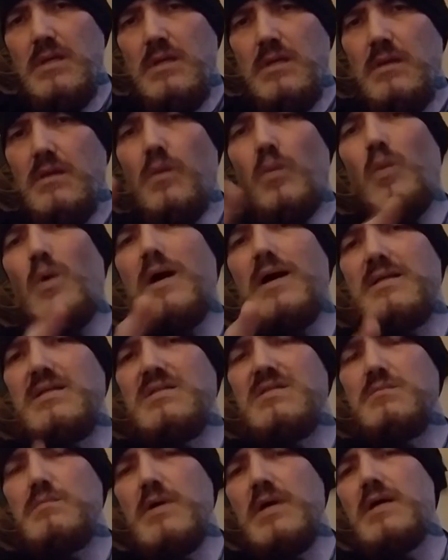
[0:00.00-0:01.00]
The
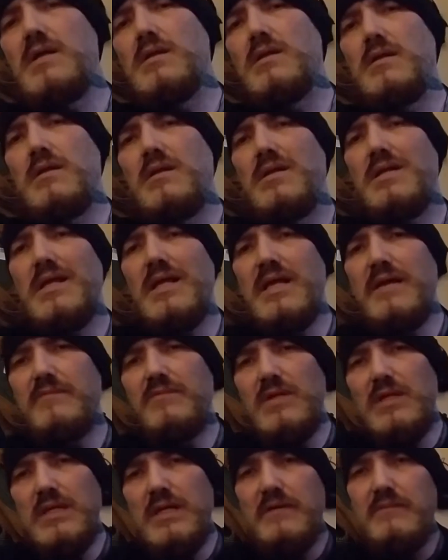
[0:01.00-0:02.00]
wisest man that ever
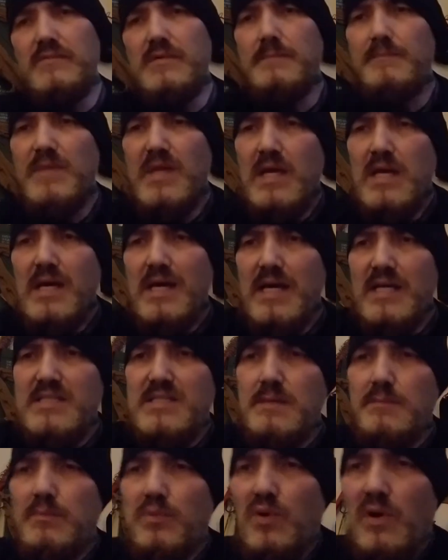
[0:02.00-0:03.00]
lived. It's
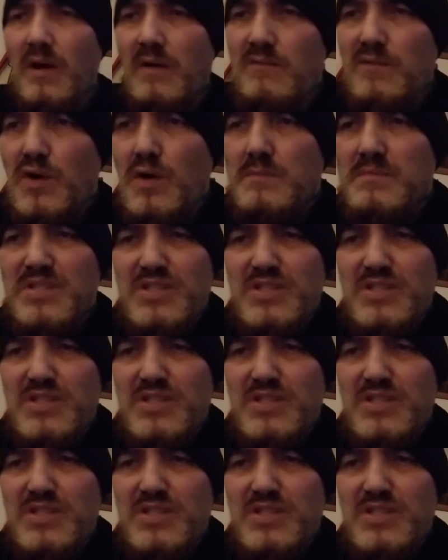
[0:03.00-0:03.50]
in Proverbs